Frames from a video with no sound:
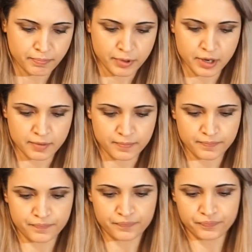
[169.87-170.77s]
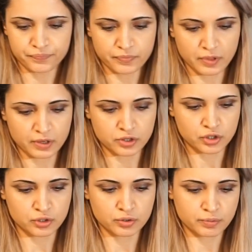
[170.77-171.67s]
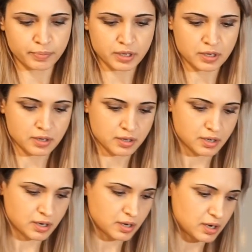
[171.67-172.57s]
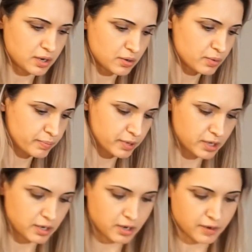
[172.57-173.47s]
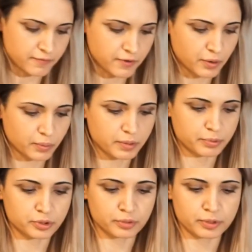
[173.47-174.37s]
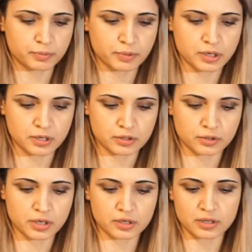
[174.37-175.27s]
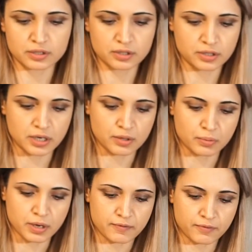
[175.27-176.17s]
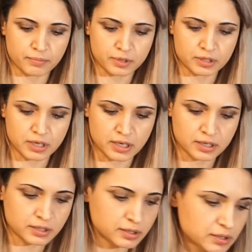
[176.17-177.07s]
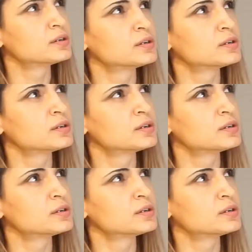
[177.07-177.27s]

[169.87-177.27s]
But should be, I hope, enough. I don't want to put too much banana so that it doesn't take away from the taste.